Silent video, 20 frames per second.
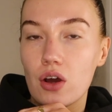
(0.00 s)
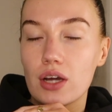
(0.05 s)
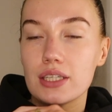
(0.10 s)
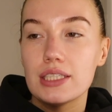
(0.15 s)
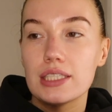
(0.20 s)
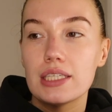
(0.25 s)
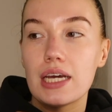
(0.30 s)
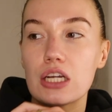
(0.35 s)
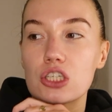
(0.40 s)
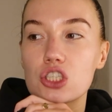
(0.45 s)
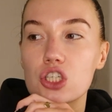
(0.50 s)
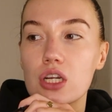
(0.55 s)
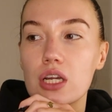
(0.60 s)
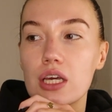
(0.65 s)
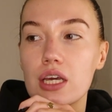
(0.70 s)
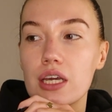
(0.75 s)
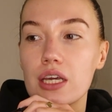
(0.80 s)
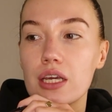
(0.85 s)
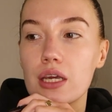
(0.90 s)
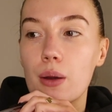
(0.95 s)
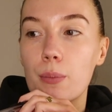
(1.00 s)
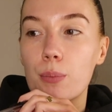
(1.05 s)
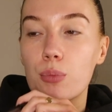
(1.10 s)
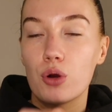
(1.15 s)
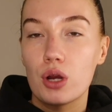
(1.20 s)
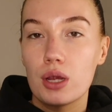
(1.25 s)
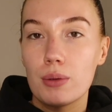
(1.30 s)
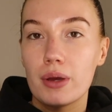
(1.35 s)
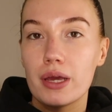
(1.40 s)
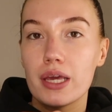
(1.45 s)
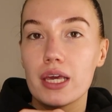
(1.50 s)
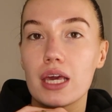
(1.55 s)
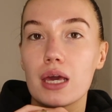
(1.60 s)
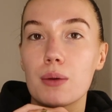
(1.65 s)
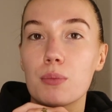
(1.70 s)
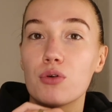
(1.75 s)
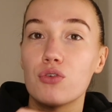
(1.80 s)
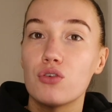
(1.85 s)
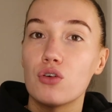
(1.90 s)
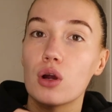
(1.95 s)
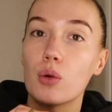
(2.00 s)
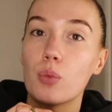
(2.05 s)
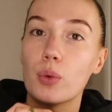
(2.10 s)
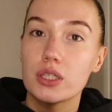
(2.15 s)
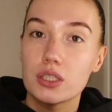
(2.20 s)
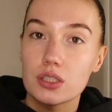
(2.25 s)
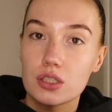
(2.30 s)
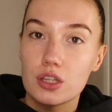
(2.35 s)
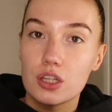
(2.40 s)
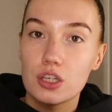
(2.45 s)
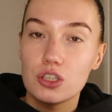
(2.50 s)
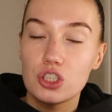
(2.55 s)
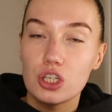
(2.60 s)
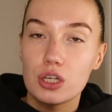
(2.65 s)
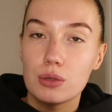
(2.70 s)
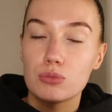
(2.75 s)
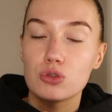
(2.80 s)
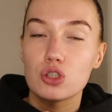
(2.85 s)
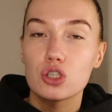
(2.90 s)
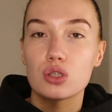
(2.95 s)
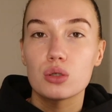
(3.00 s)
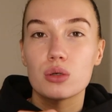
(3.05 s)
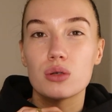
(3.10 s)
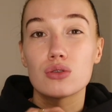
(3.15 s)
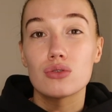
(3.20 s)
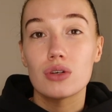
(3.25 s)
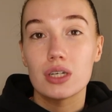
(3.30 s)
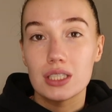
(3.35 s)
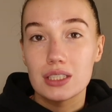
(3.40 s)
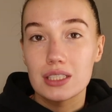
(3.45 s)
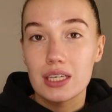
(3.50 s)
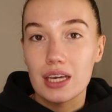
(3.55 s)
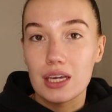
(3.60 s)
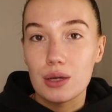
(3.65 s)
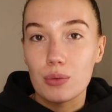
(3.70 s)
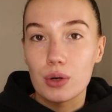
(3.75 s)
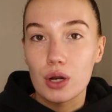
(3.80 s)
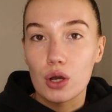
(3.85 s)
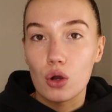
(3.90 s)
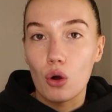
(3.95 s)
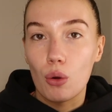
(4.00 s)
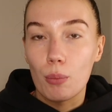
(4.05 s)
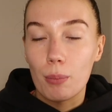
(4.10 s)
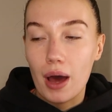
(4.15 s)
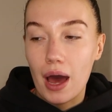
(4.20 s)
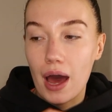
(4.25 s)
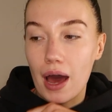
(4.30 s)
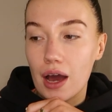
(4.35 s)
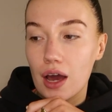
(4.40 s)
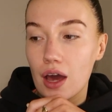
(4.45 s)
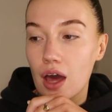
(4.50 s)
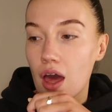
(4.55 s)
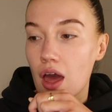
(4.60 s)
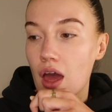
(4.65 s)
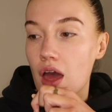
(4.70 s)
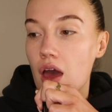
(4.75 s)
I did actually pre-make it before I went to the gym, just so it was ready to eat when I got back.